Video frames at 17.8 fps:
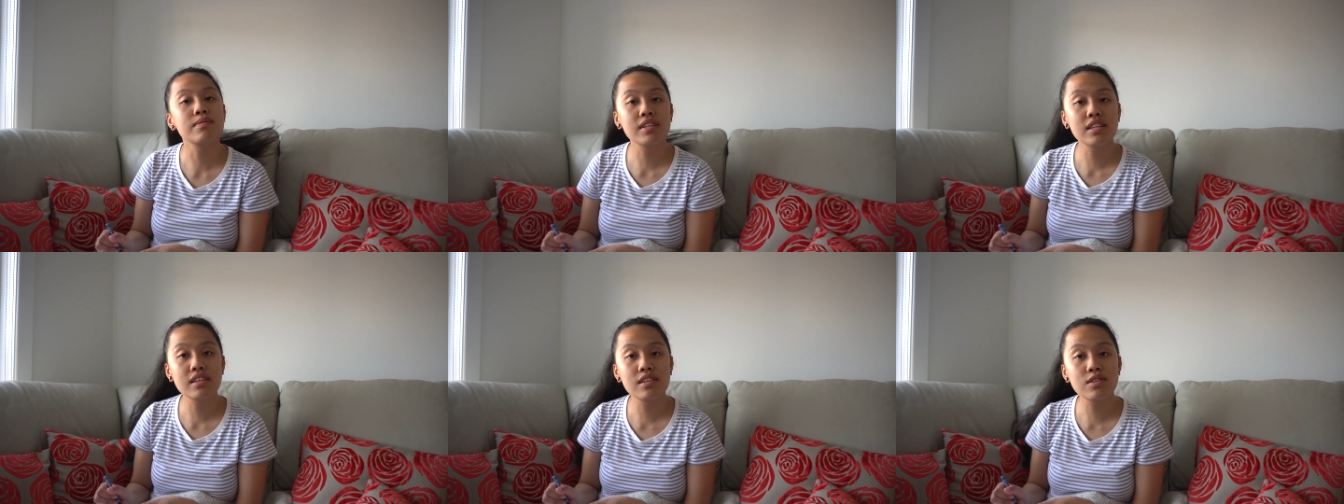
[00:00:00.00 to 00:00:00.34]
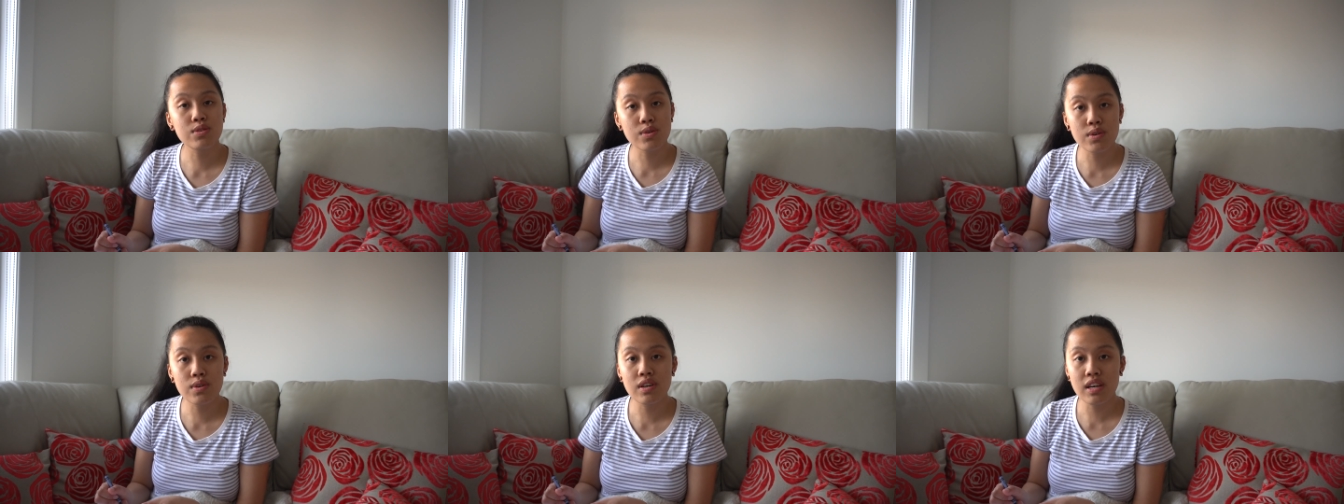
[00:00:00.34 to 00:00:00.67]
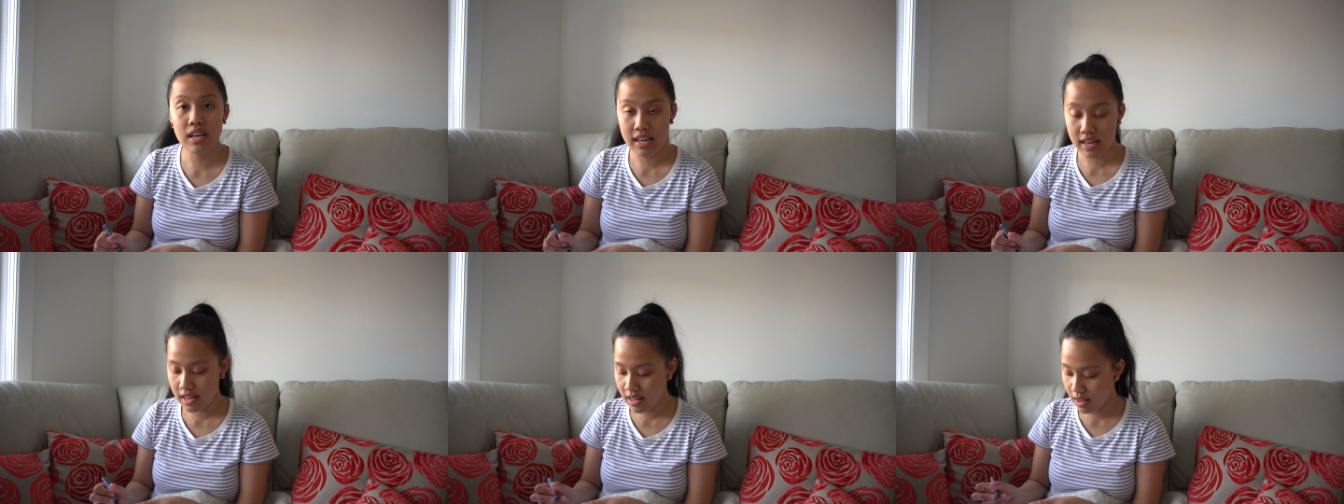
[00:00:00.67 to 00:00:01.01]
gonna draw
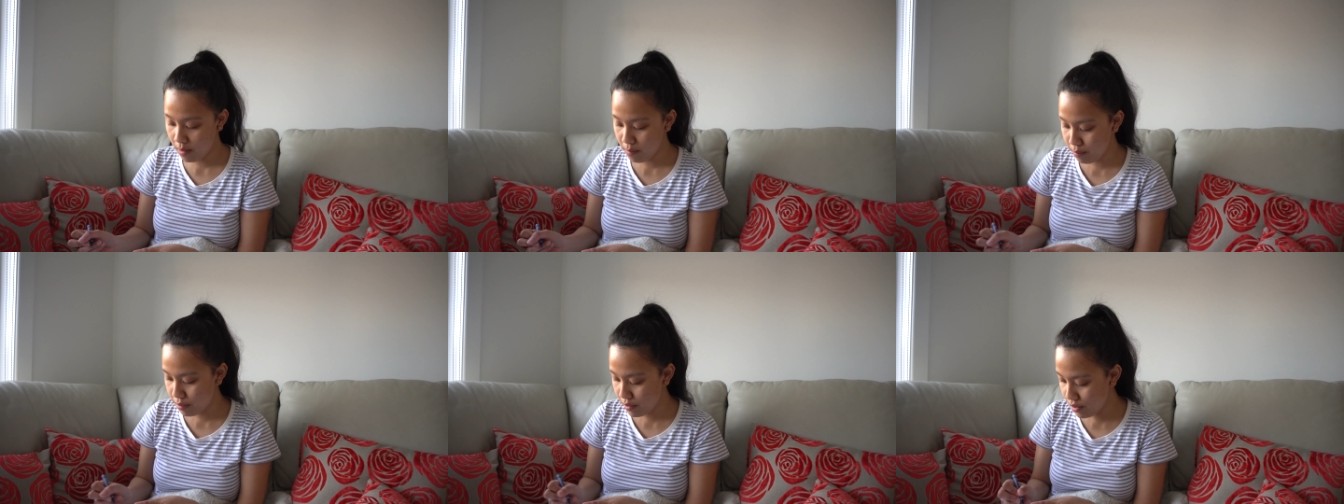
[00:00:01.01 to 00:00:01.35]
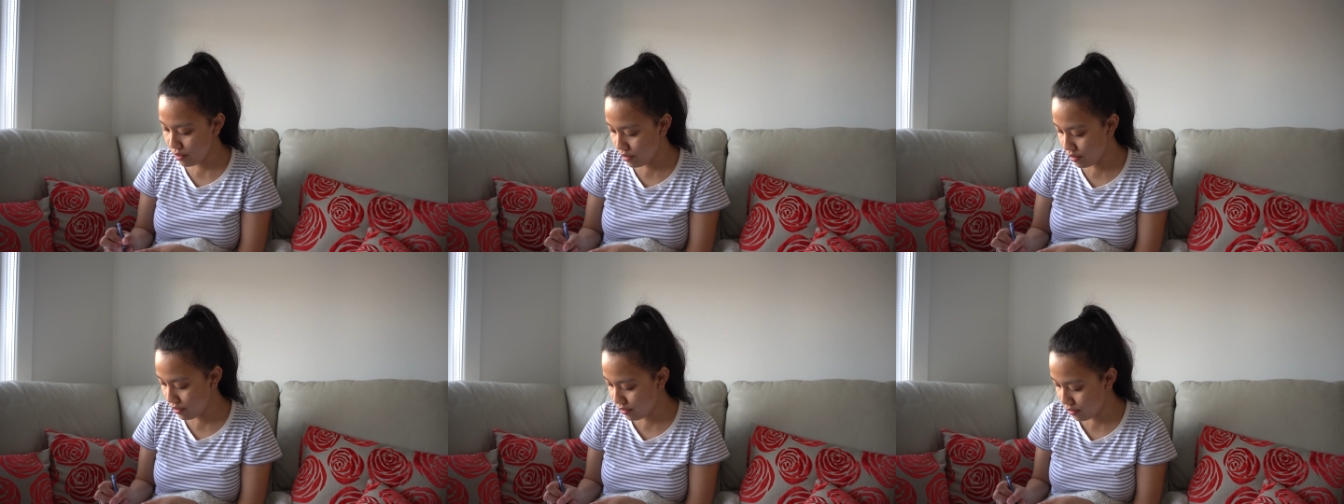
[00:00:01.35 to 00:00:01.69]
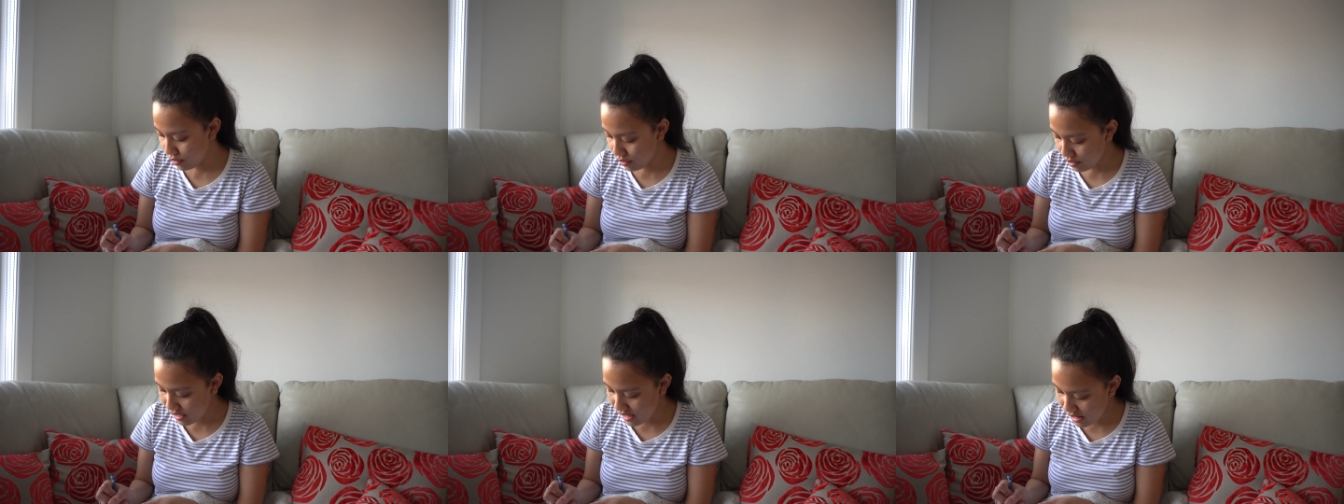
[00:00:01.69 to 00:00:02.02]
a
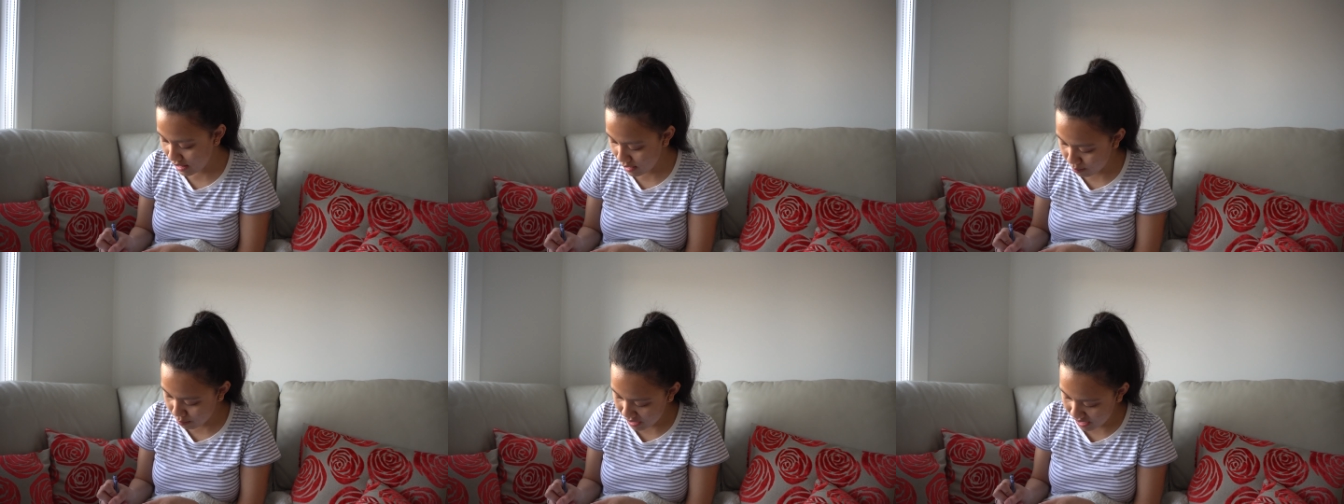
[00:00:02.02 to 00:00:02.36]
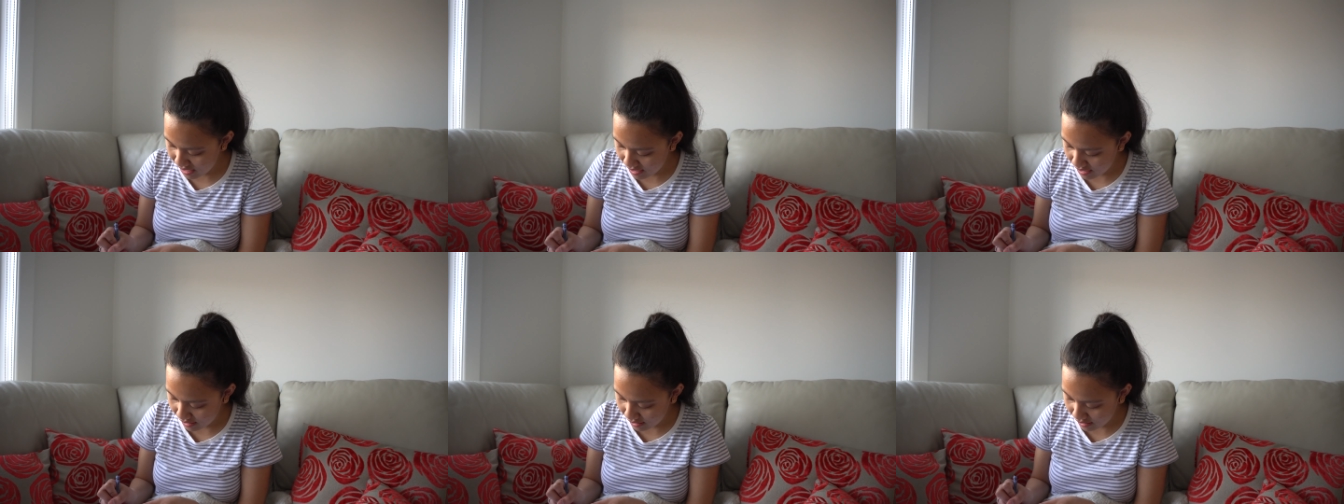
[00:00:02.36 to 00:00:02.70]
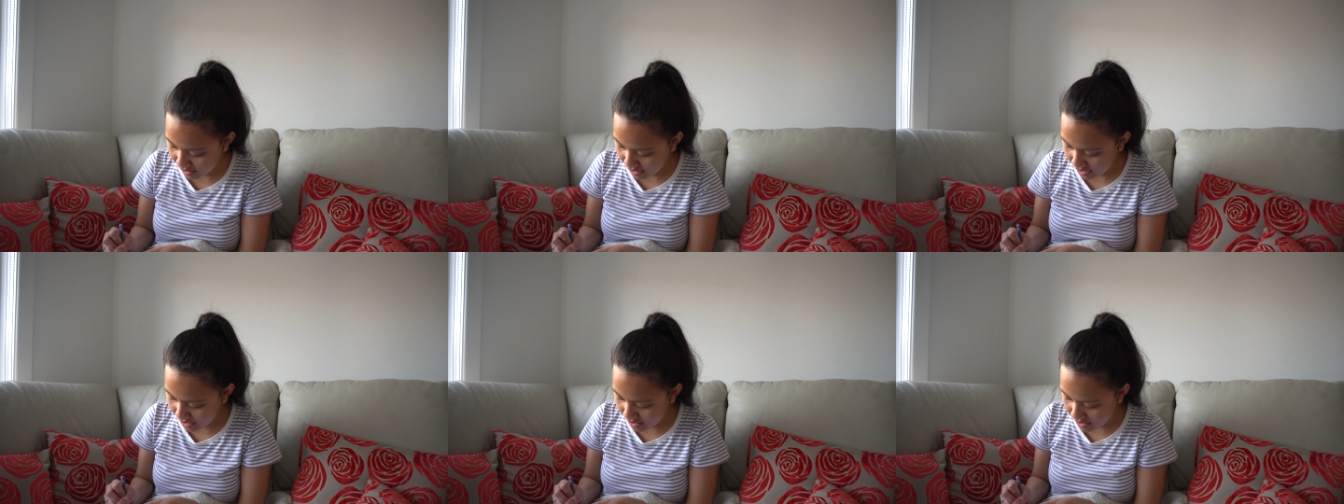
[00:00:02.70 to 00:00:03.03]
beautiful, independent
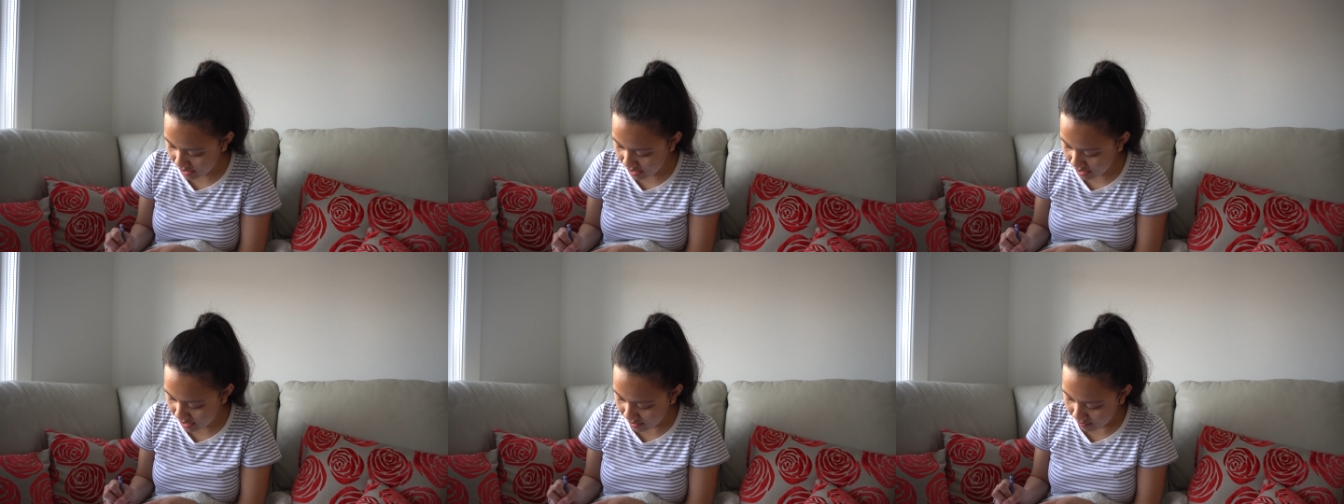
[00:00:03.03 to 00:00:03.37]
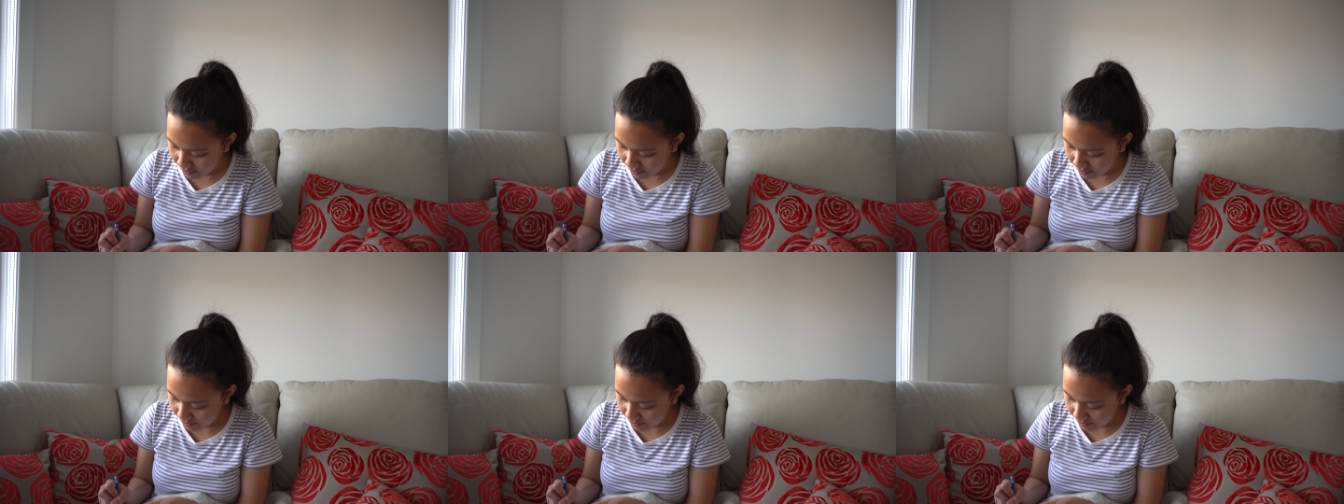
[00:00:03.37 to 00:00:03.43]
lady.